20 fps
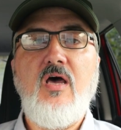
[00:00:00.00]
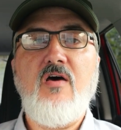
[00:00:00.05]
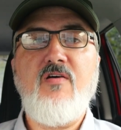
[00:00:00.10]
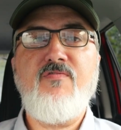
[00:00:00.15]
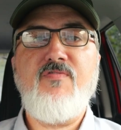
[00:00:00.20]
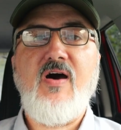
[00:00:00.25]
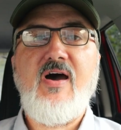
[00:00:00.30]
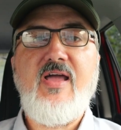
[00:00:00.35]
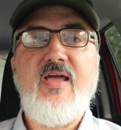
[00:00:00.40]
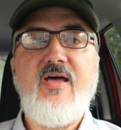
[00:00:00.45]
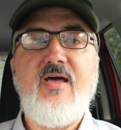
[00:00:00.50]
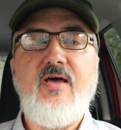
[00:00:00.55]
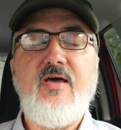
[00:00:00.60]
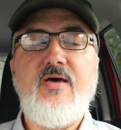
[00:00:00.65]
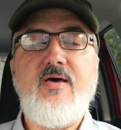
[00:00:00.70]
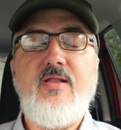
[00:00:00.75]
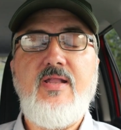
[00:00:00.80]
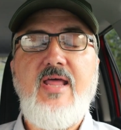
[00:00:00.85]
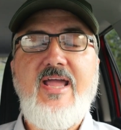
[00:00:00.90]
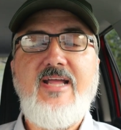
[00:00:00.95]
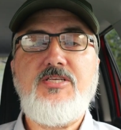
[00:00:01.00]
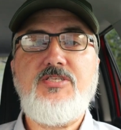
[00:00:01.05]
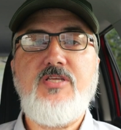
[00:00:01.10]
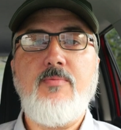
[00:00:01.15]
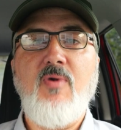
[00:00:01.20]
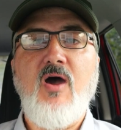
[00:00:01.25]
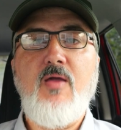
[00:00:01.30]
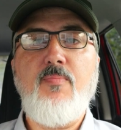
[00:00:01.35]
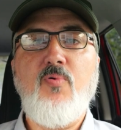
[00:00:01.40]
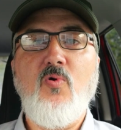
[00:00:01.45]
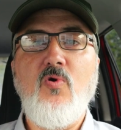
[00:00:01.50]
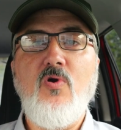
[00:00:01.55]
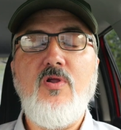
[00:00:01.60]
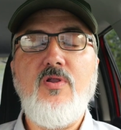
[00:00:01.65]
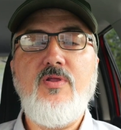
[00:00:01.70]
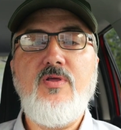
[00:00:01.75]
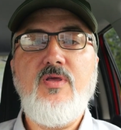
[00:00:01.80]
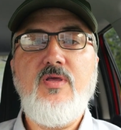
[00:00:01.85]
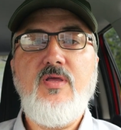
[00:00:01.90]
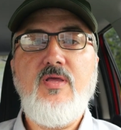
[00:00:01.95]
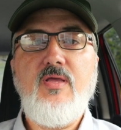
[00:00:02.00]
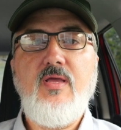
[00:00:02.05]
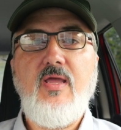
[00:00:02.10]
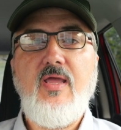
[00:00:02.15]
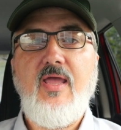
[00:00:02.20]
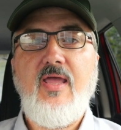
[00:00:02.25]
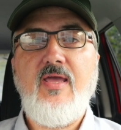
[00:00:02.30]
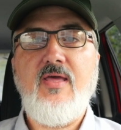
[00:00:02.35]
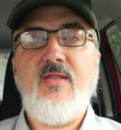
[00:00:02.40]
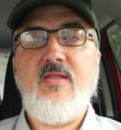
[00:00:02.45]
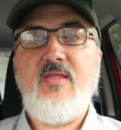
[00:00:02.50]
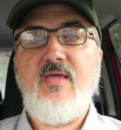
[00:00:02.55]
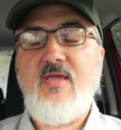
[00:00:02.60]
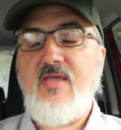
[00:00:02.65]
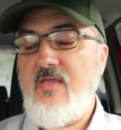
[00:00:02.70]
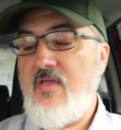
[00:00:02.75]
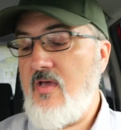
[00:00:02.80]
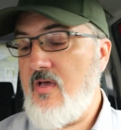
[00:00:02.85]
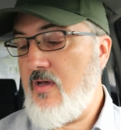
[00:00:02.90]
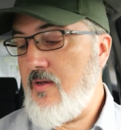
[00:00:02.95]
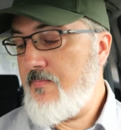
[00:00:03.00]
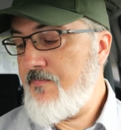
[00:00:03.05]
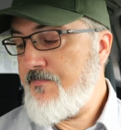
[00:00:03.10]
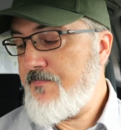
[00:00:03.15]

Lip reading: via an HDMI port and an